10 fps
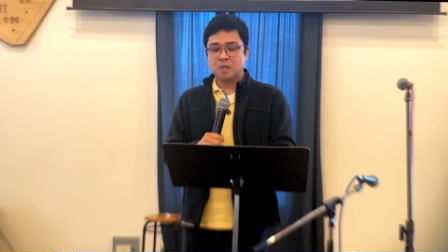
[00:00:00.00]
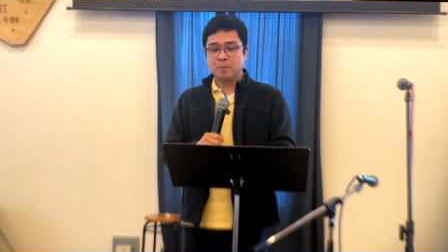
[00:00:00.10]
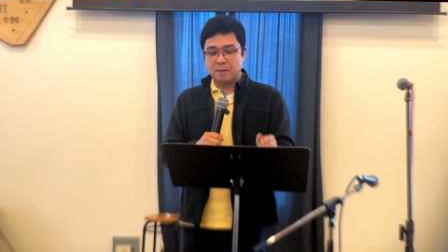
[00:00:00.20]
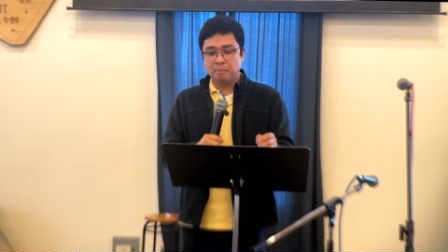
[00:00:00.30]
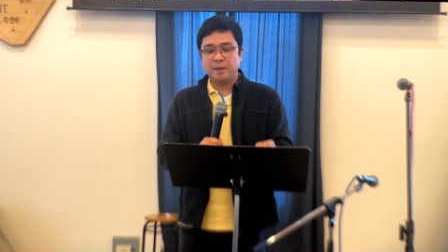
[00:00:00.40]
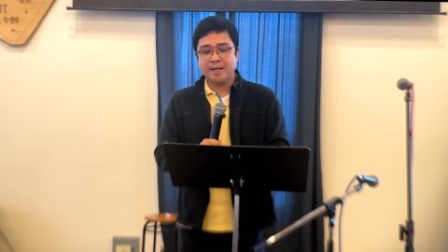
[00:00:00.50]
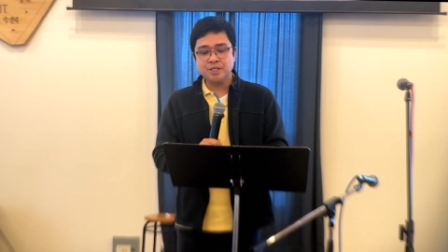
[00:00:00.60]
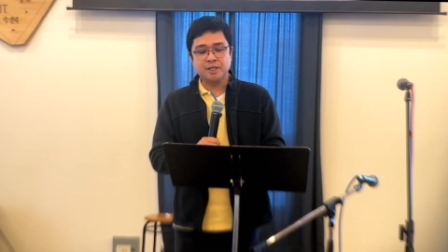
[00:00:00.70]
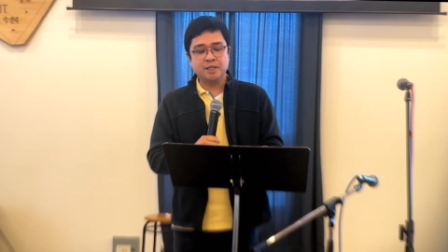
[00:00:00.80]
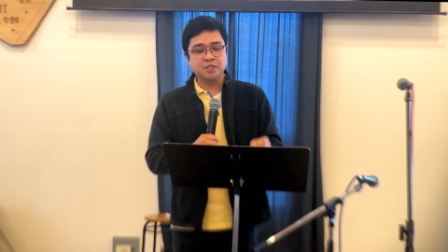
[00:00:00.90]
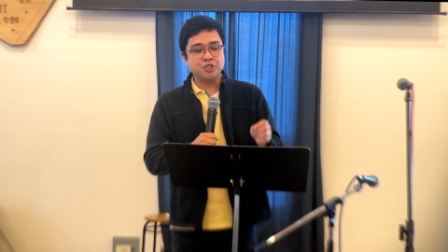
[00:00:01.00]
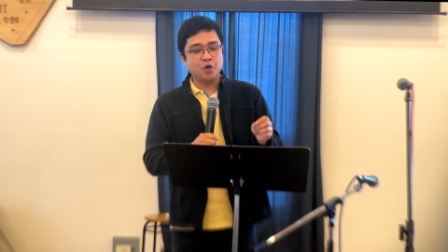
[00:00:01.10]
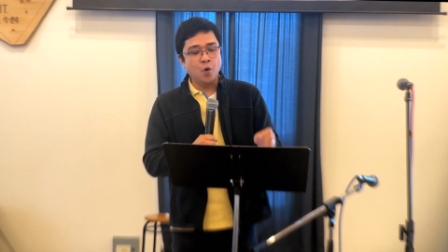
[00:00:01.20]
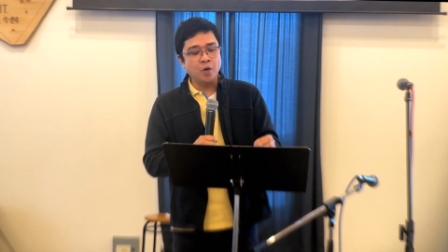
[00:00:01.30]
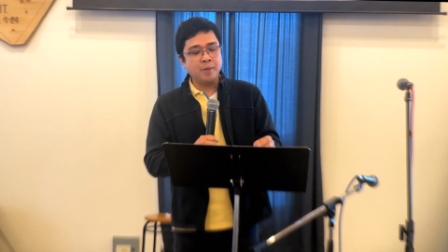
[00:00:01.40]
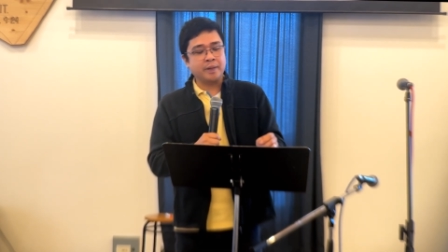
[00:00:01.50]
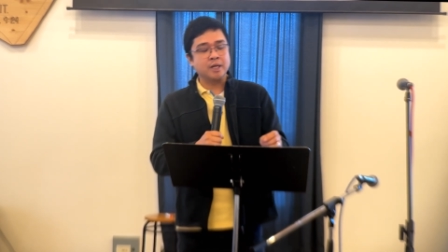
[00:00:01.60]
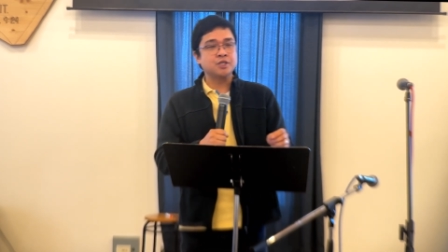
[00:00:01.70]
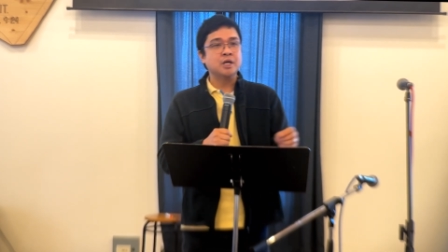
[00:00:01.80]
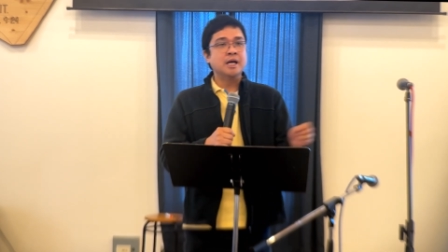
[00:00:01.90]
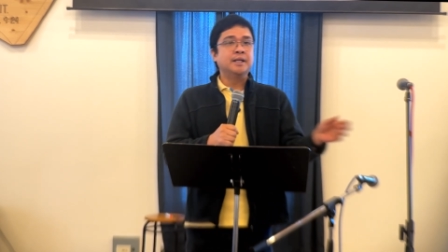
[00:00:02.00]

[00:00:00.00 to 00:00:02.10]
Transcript: but implies that this is only because